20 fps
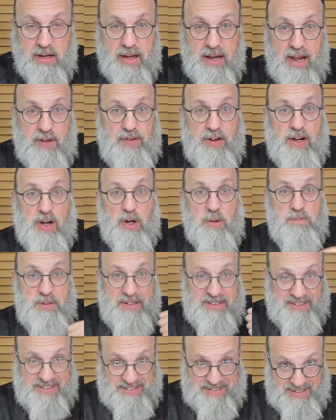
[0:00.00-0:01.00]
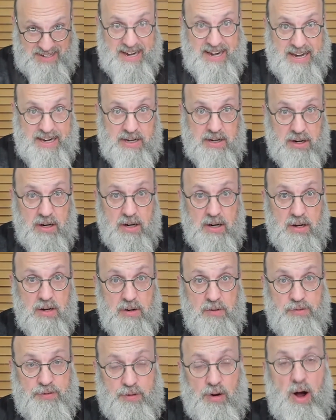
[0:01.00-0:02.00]
if it could be seen
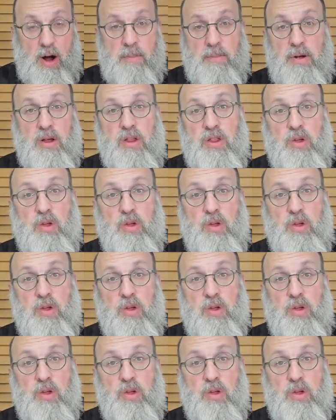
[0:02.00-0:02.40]
from